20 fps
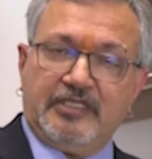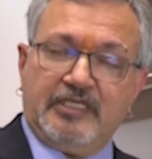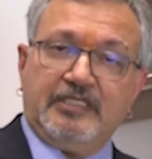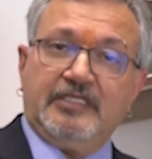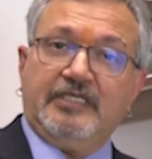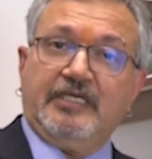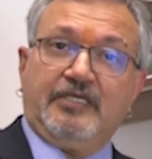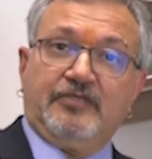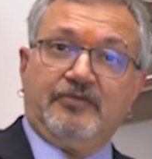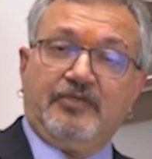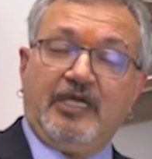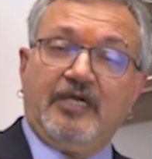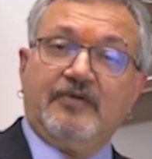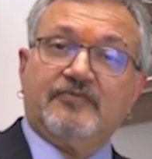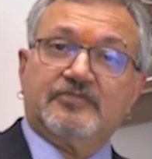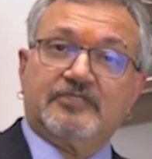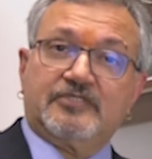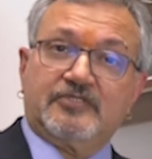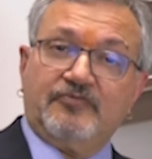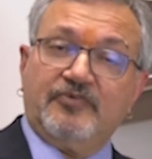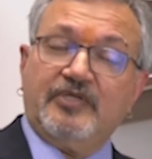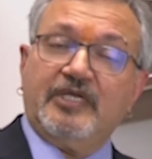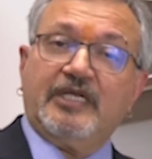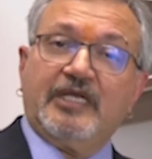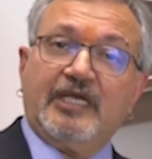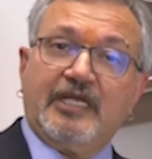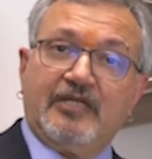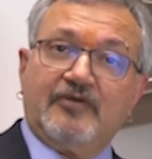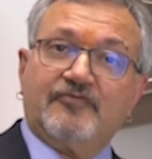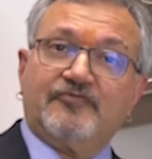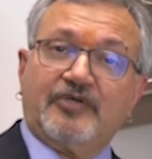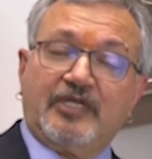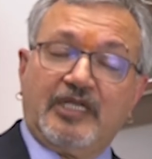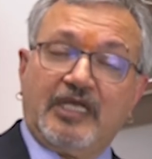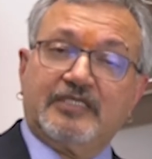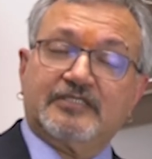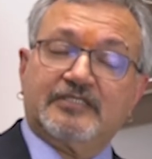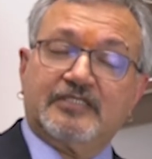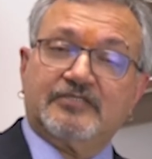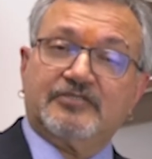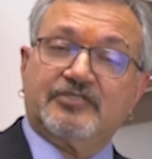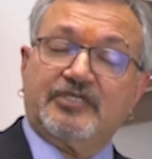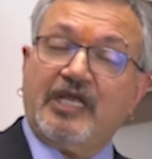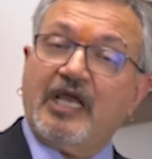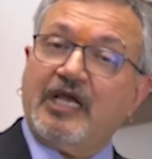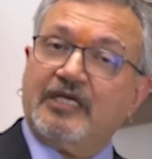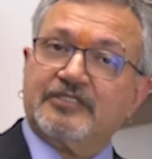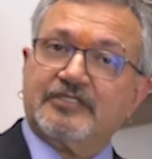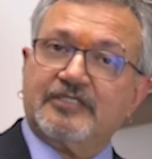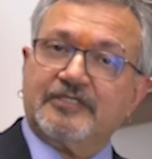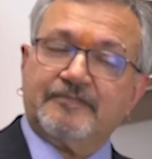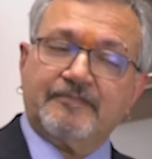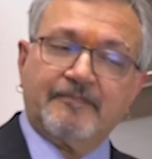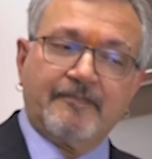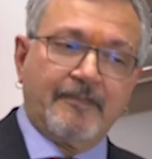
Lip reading: and they can have severe anaphylaxis reaction.